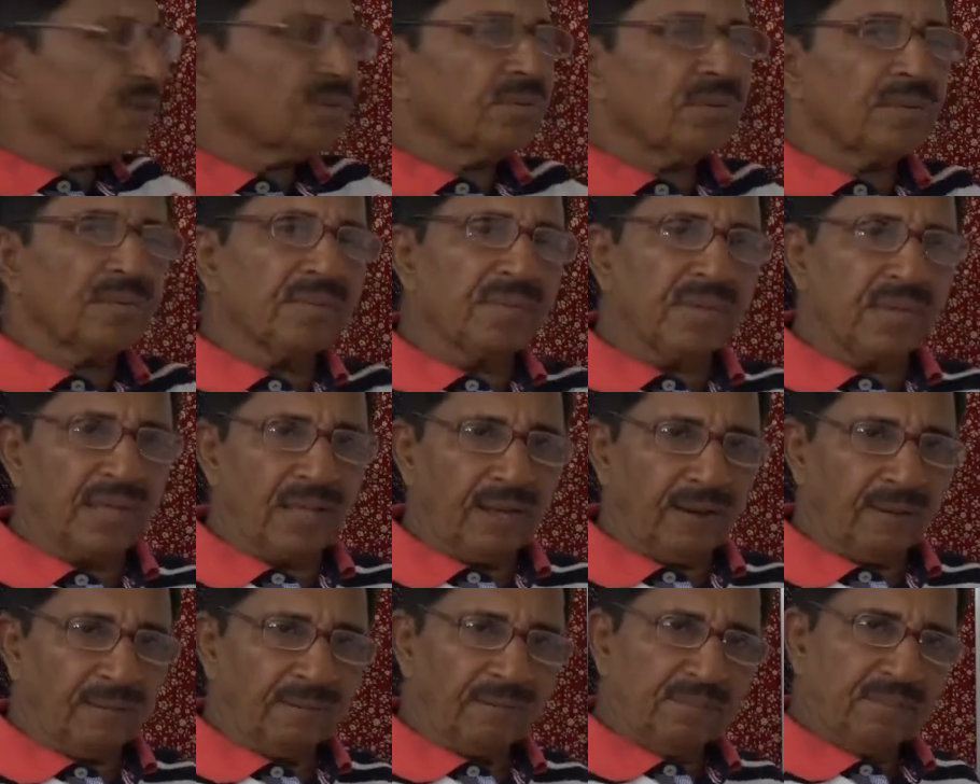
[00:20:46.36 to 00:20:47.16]
from
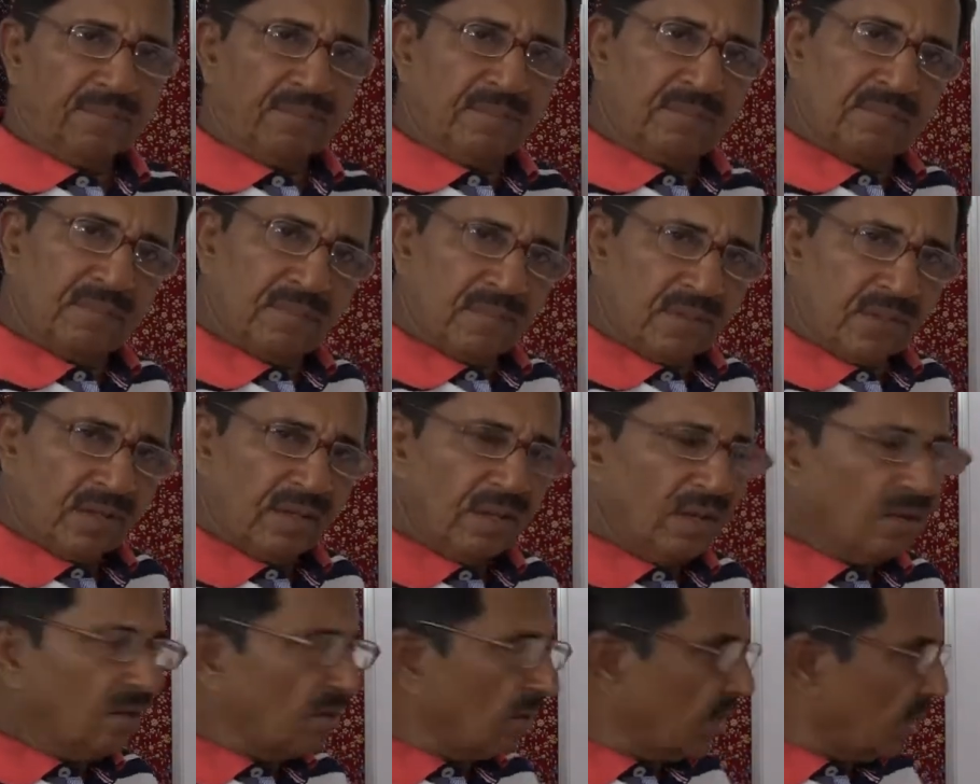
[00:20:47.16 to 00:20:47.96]
here.
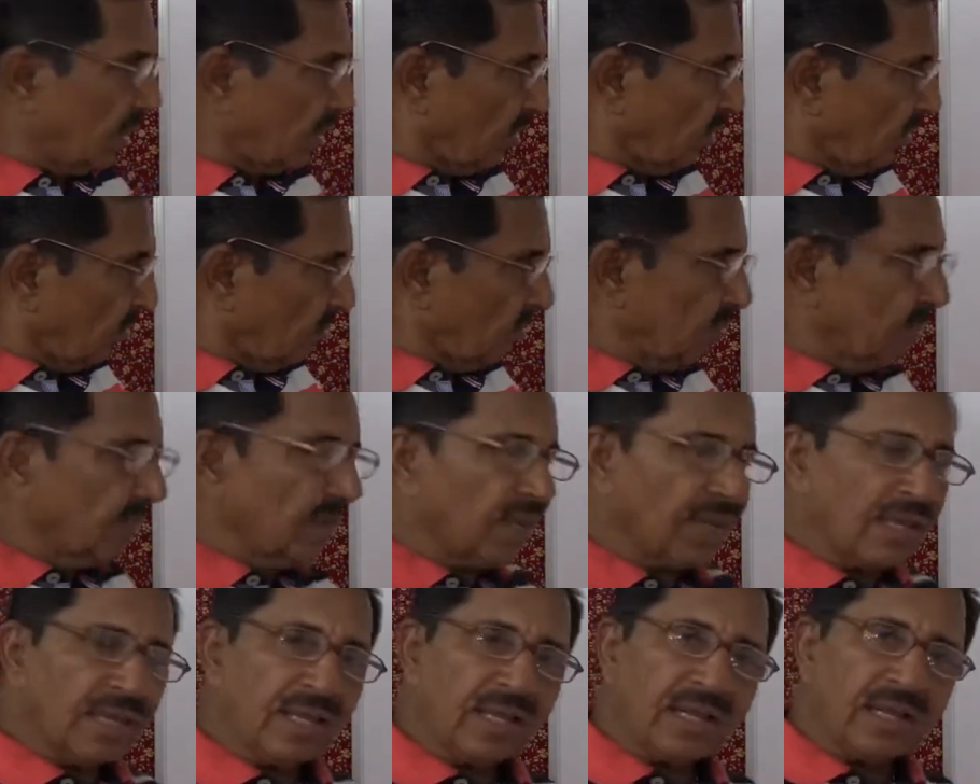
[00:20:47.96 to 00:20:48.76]
Okay,
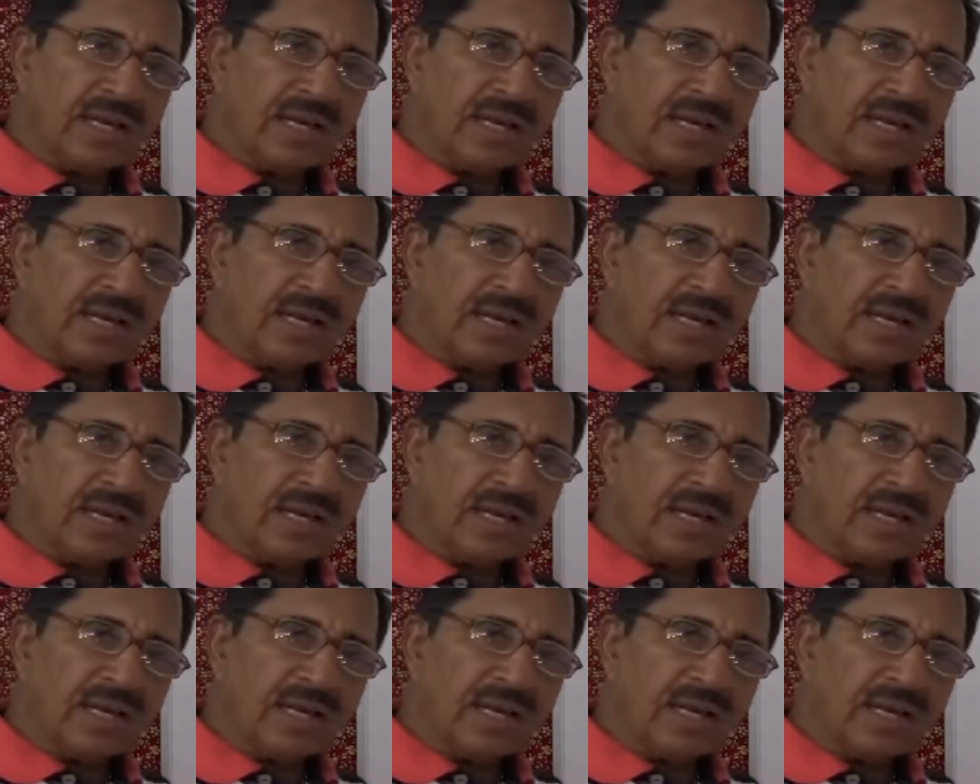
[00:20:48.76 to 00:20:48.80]
make it